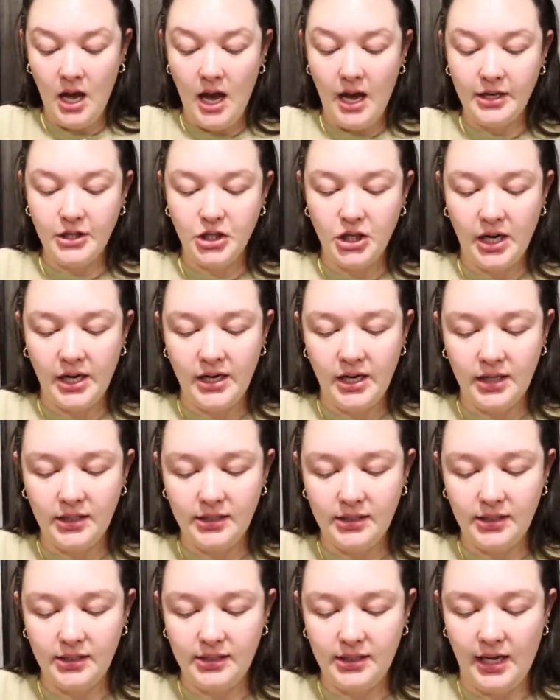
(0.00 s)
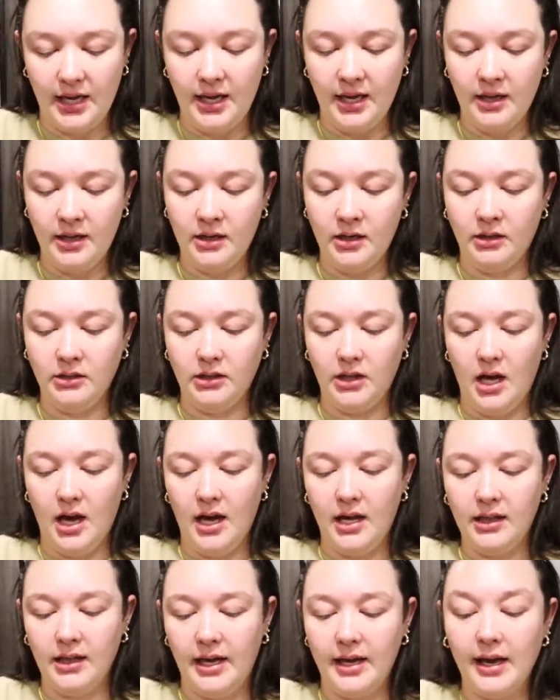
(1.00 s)
I try not to tan a
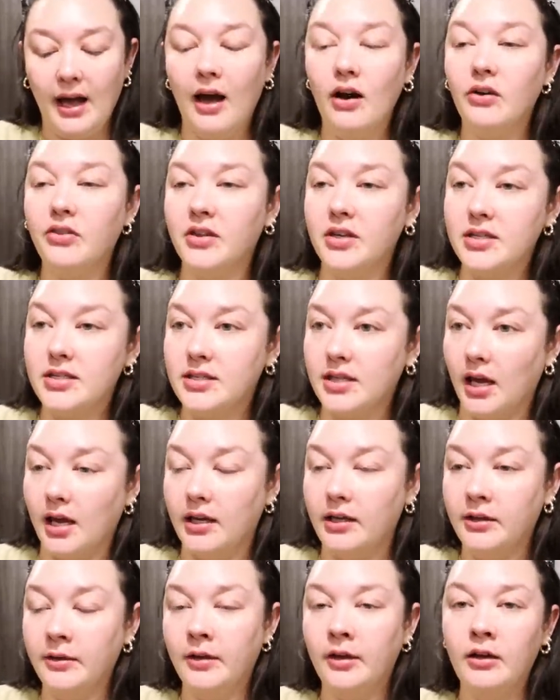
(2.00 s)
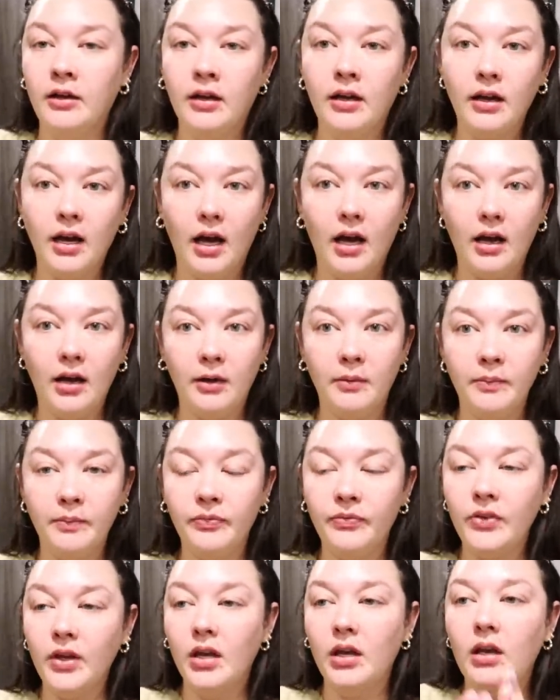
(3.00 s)
lot like out in the sun,
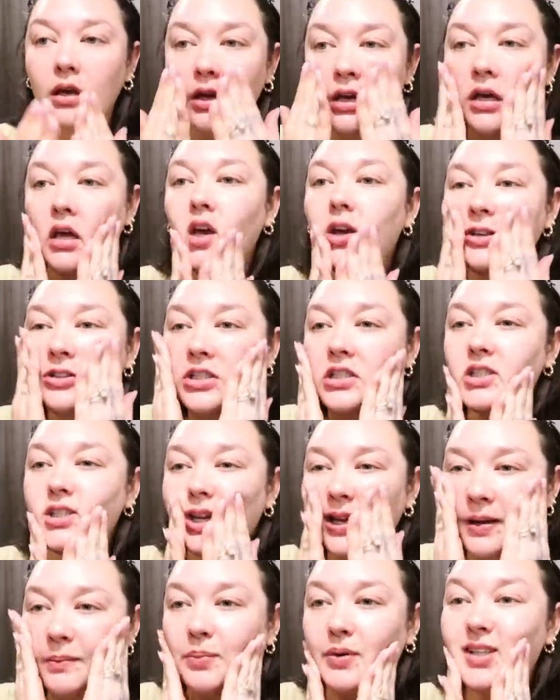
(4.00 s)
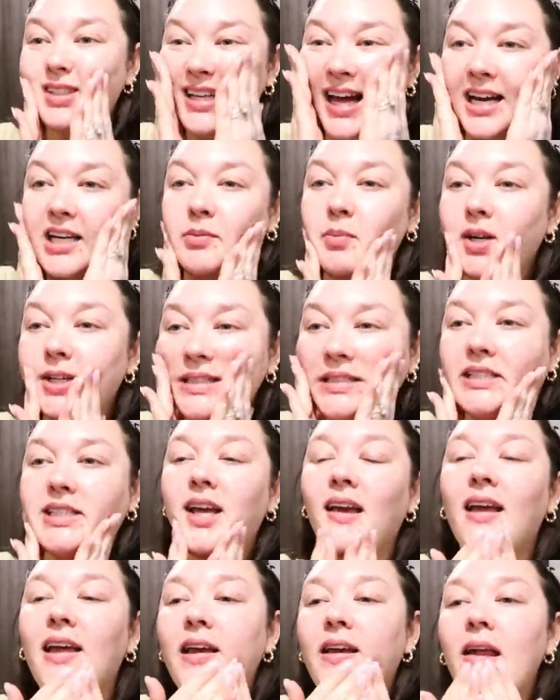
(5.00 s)
um, just to protect my
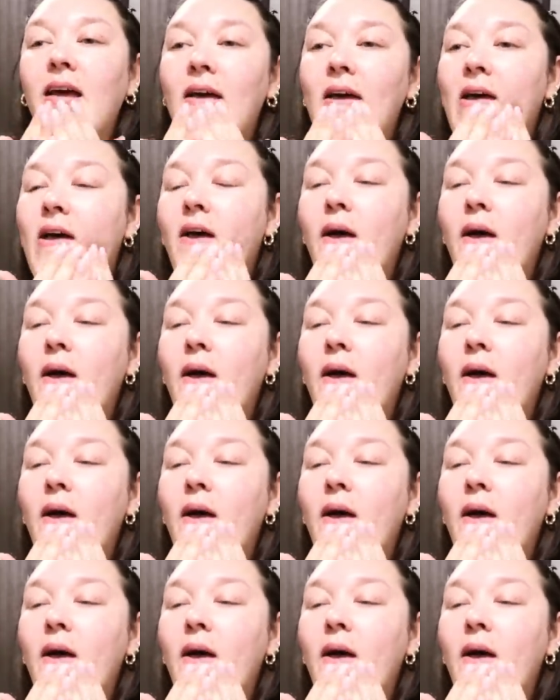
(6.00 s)
skin.